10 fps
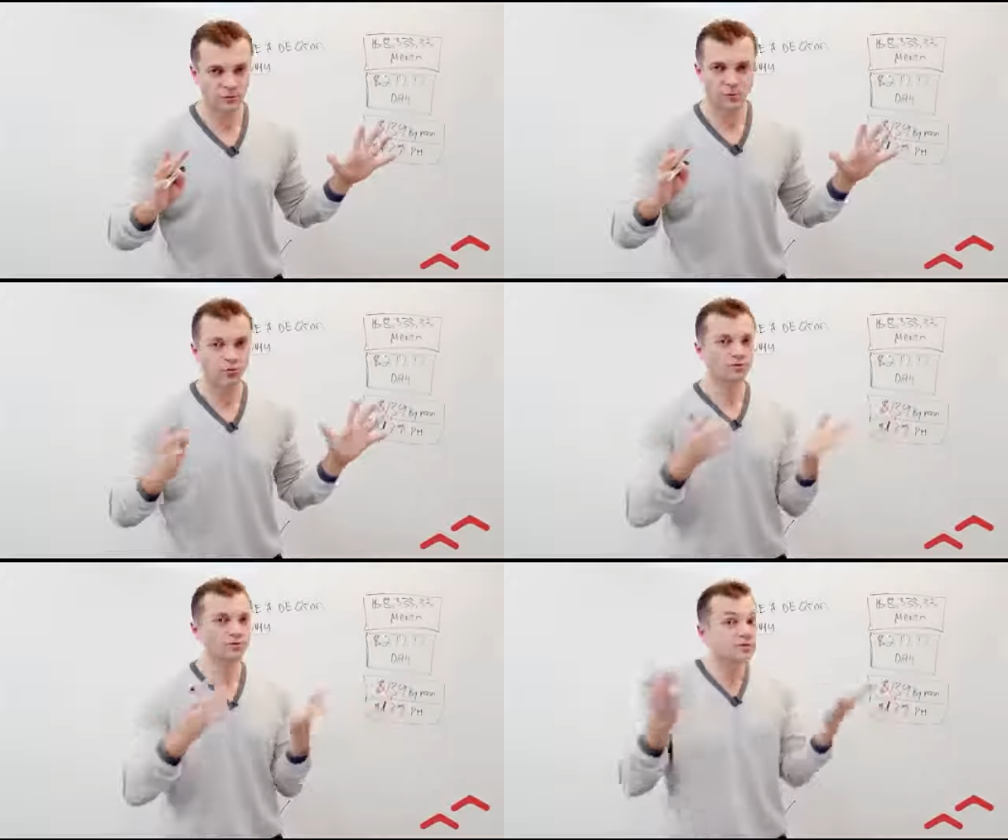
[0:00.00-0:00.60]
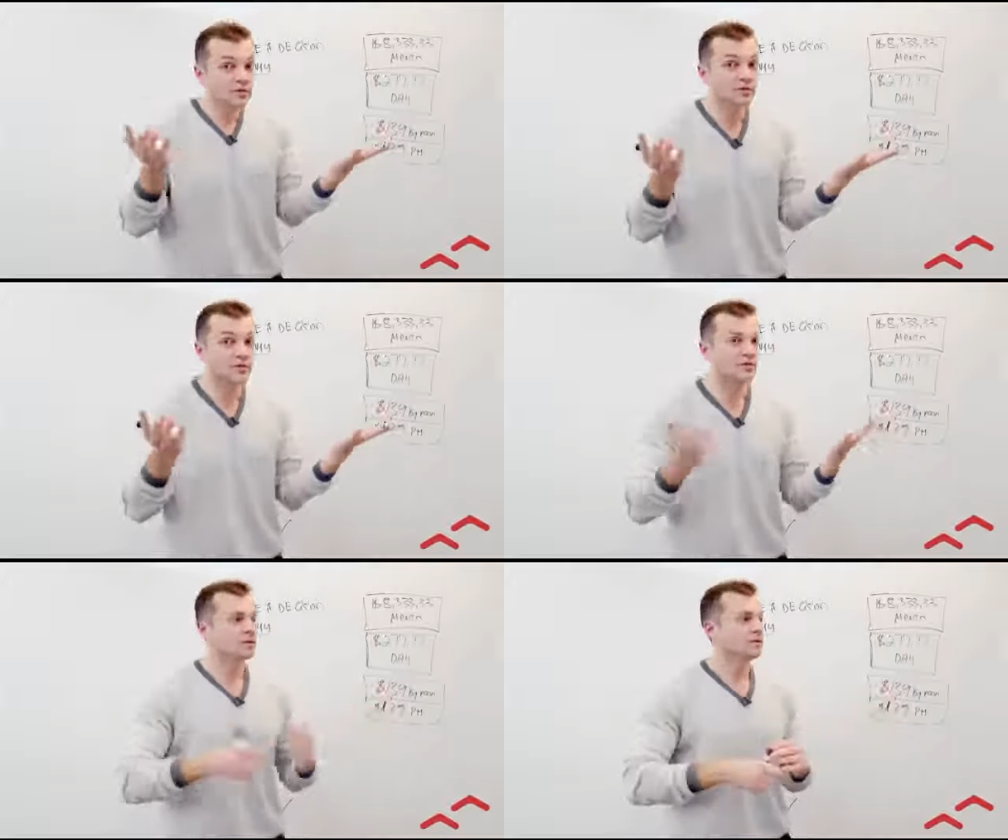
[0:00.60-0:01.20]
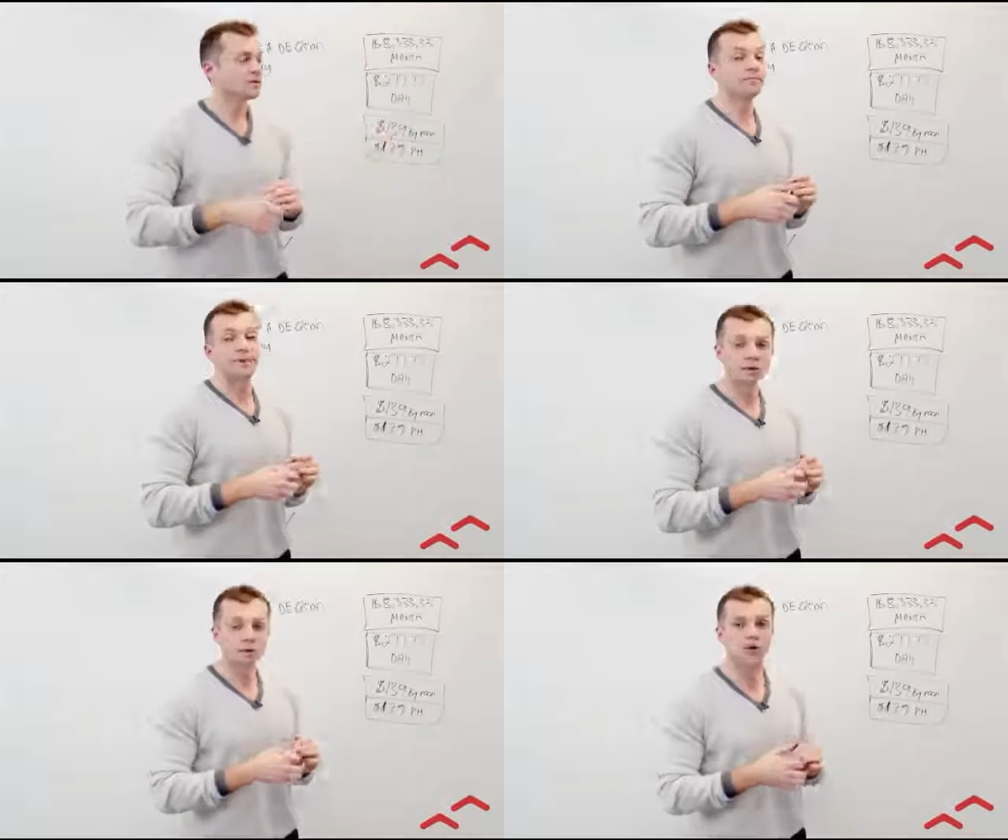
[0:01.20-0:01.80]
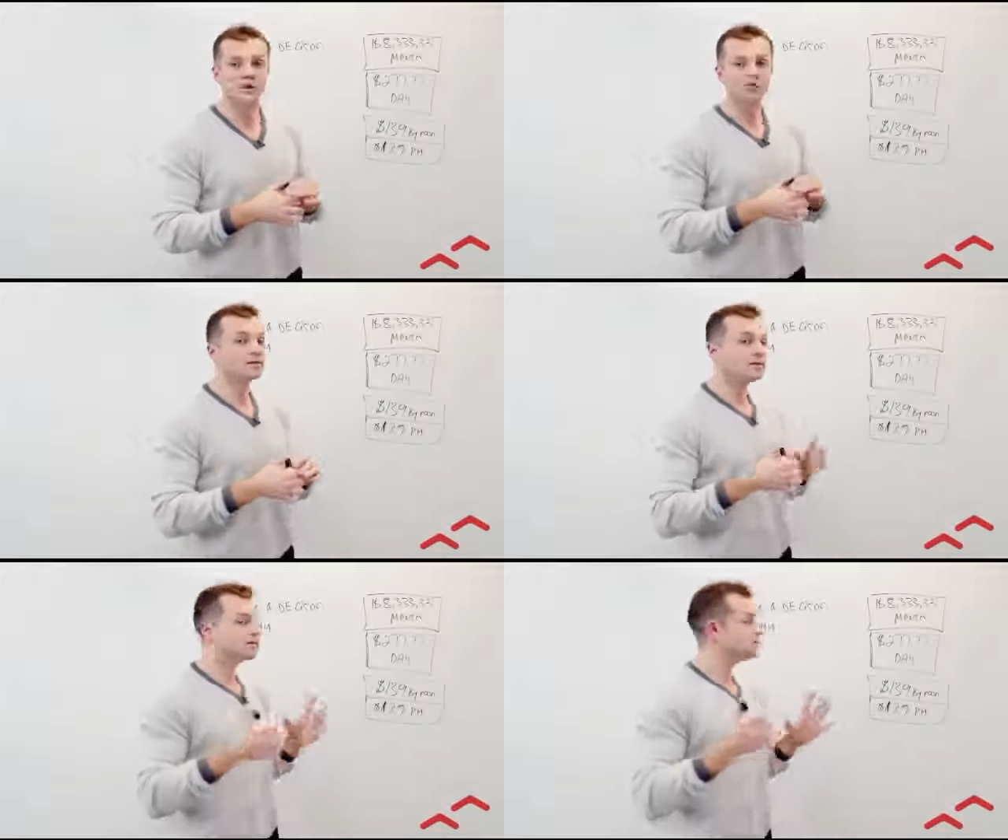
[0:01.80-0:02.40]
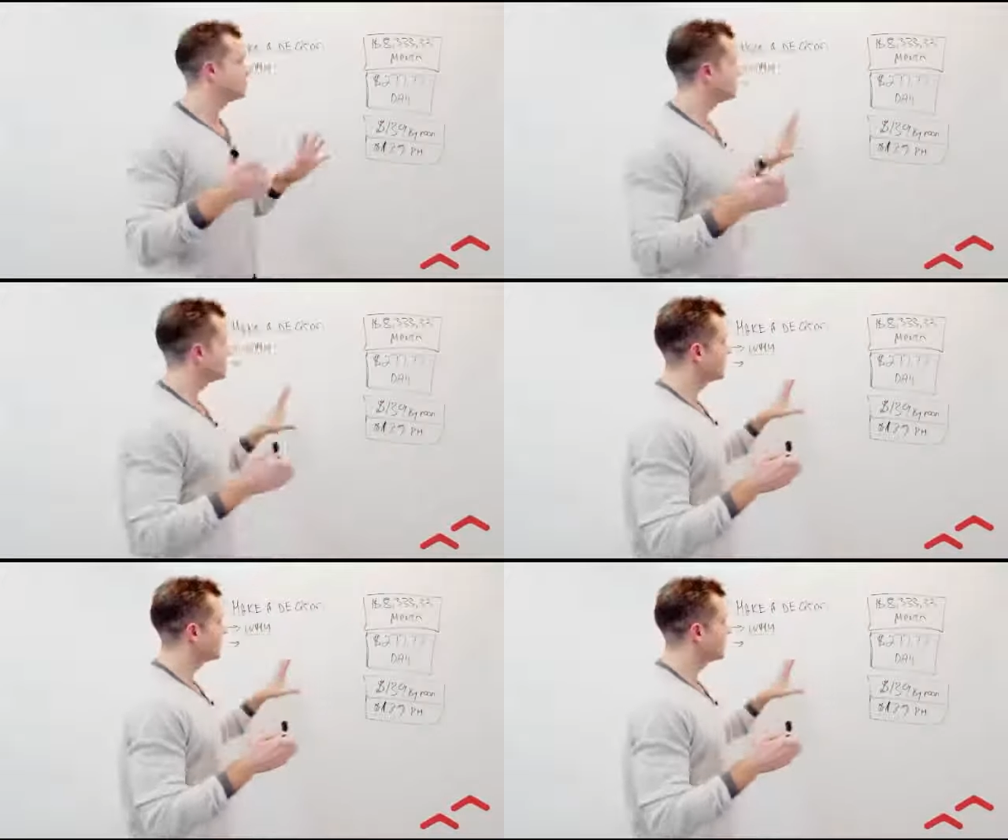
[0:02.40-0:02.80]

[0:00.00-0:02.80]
world in many ways, unless you understand